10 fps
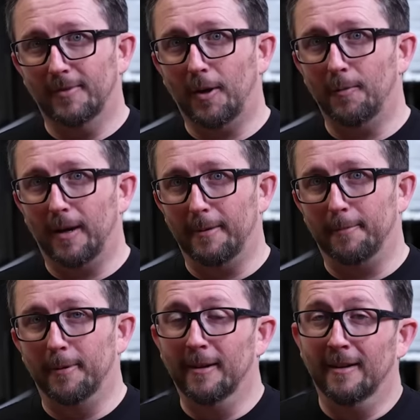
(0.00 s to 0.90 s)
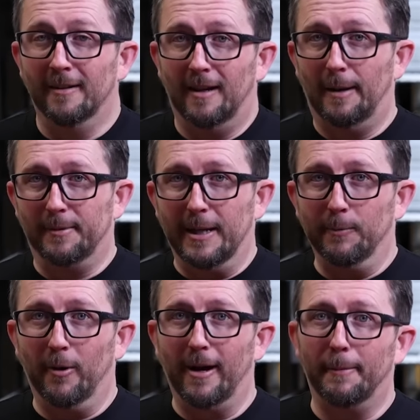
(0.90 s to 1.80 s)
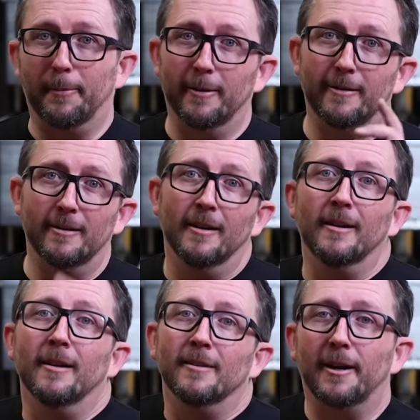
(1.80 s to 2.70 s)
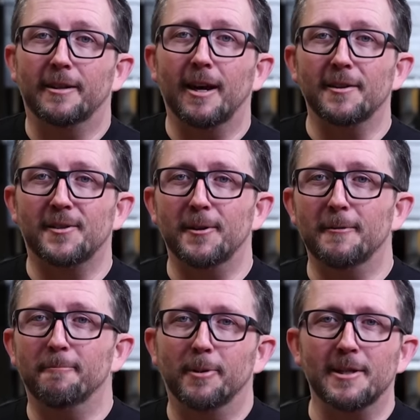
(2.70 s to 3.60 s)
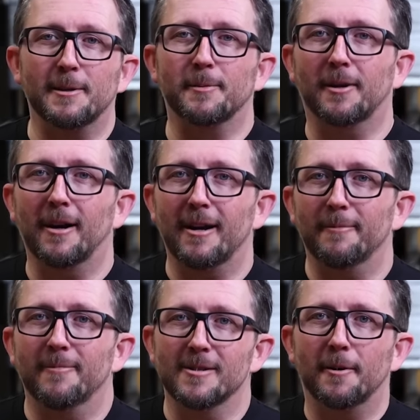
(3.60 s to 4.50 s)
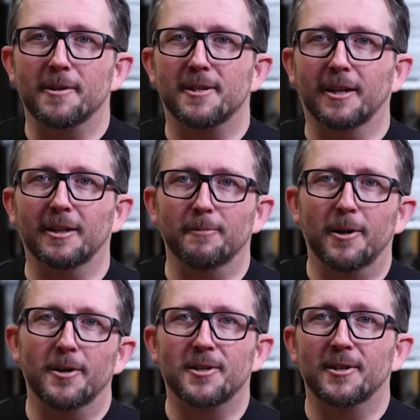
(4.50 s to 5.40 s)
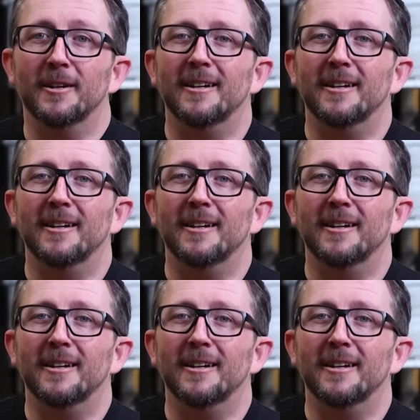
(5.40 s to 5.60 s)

don't wipe. I'm Team Wipe. Talk to you guys soon. Please subscribe. As always, check out the merch,